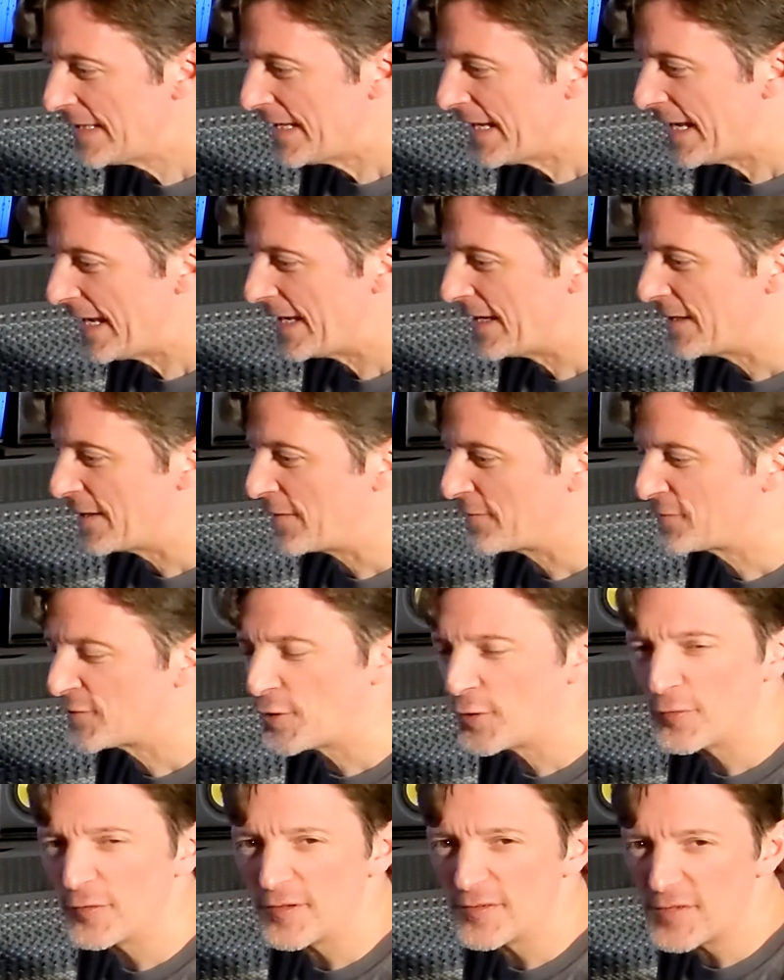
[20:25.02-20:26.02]
and I've
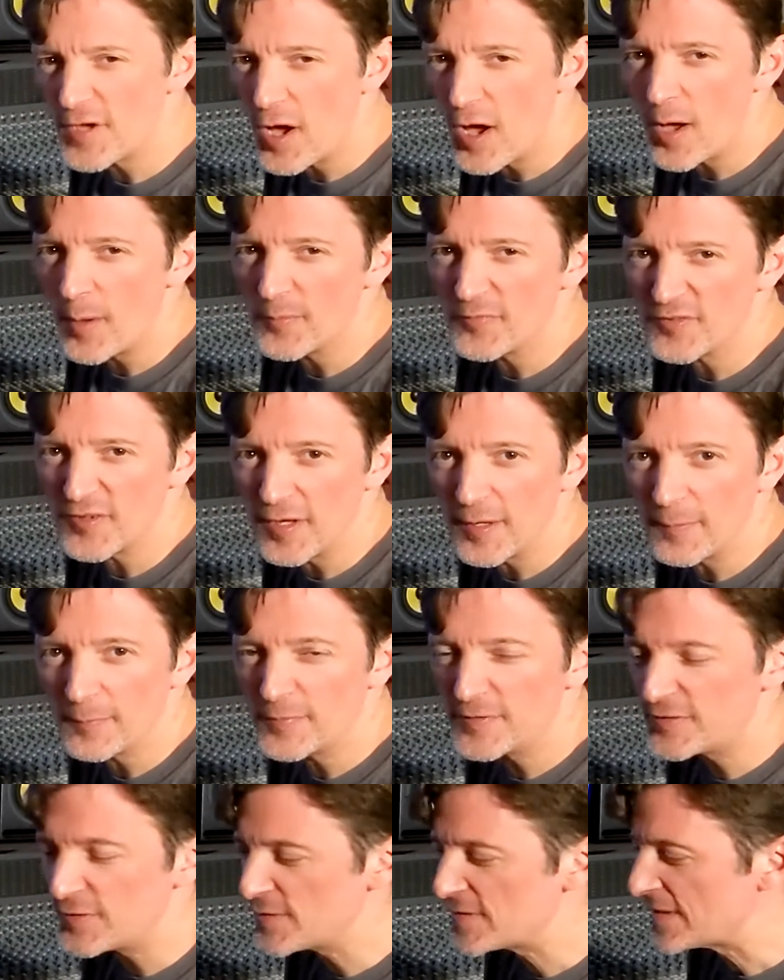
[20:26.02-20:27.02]
turned the toms up, but
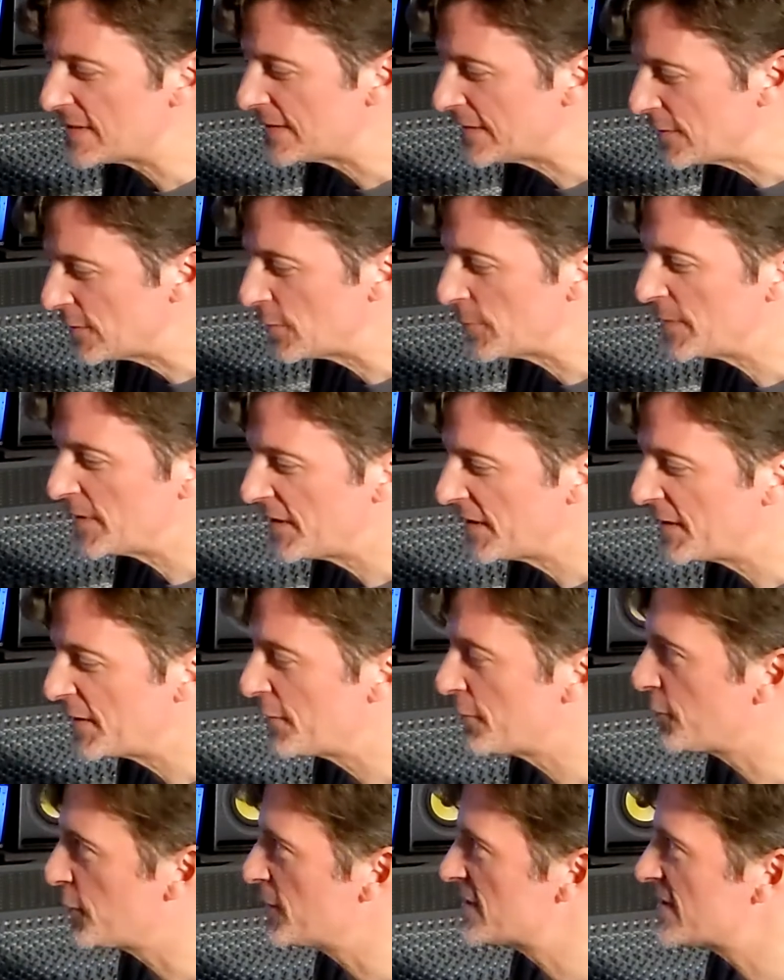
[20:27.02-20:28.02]
there's a little bit of
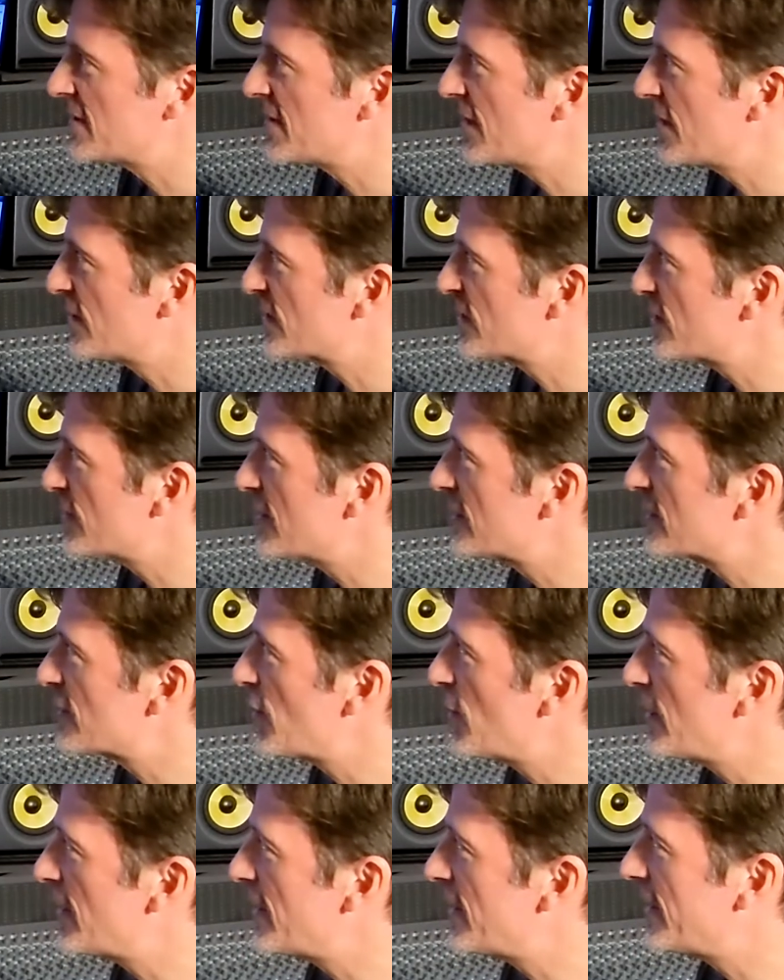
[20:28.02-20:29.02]
difference there, so let's go
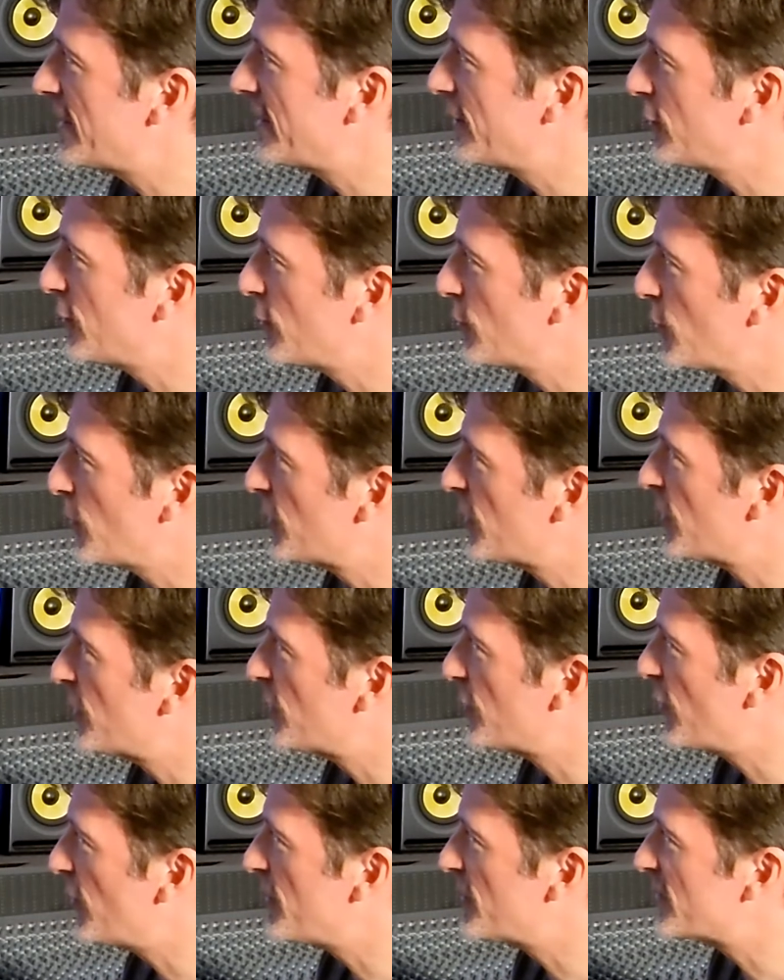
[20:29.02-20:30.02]
ahead and hear what the
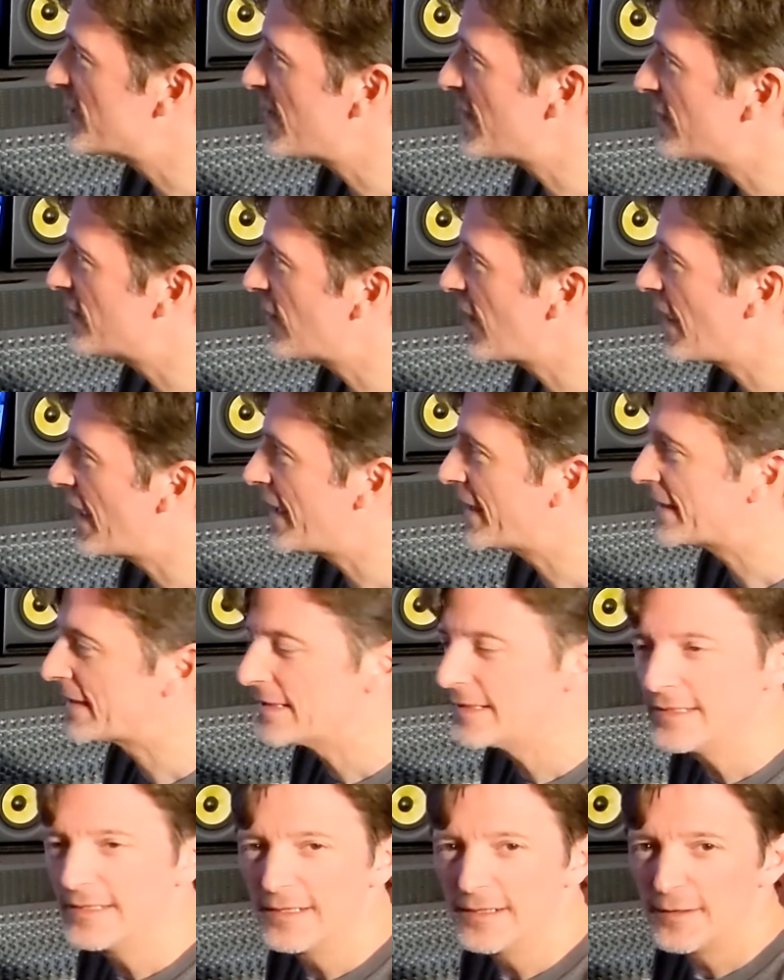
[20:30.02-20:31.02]
drums sound like
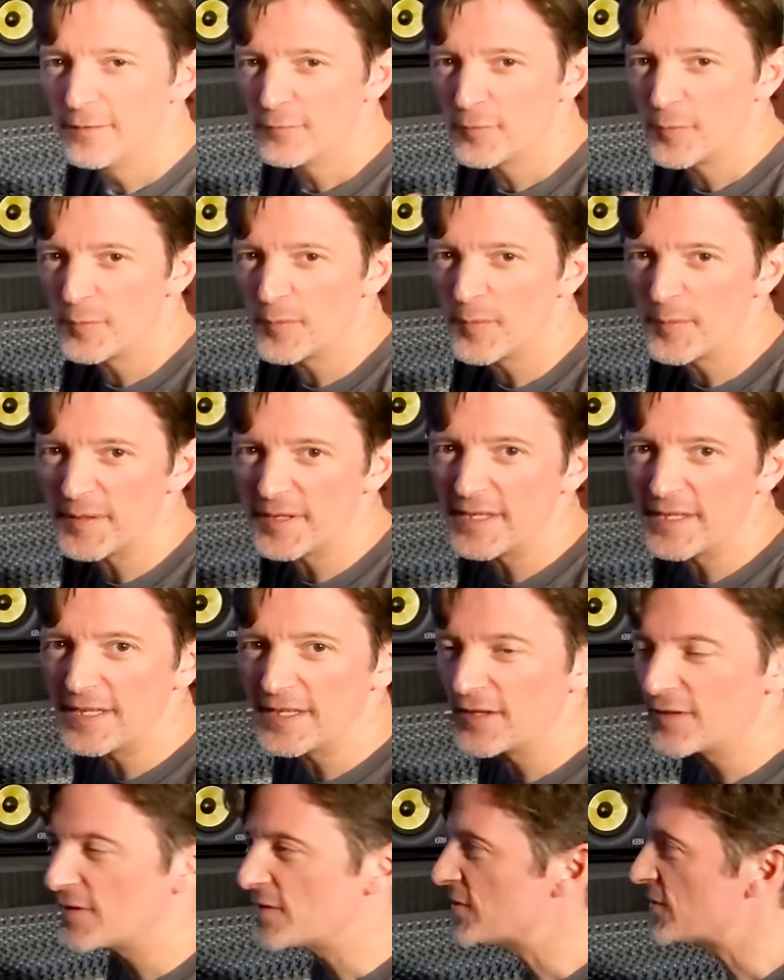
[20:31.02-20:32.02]
from the beginning
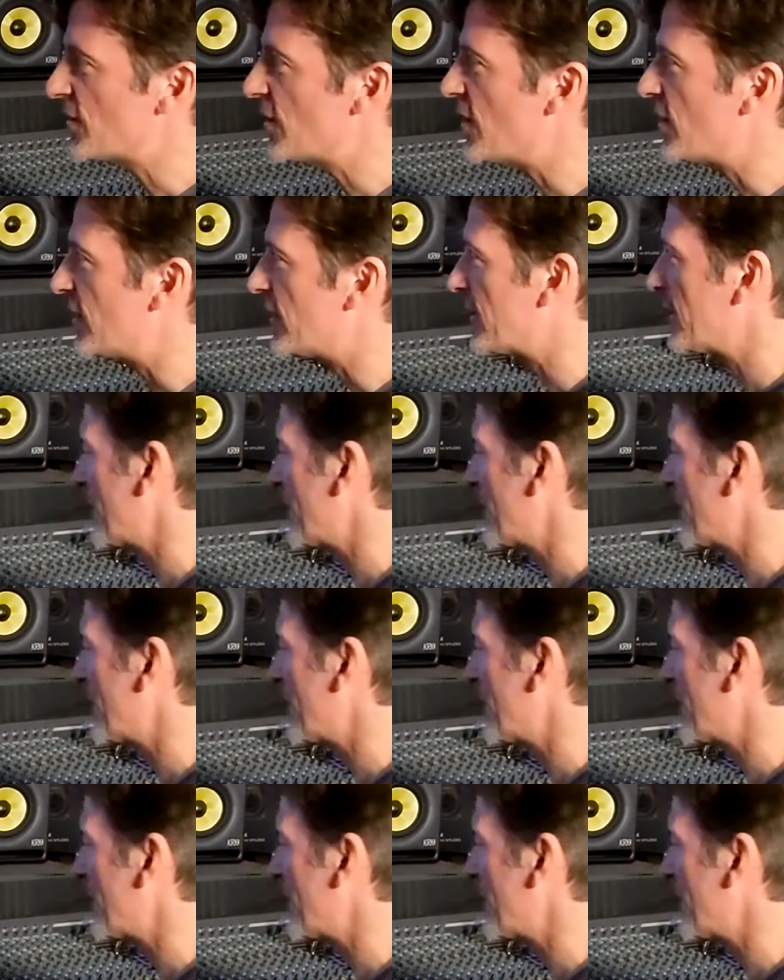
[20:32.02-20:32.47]
of the song.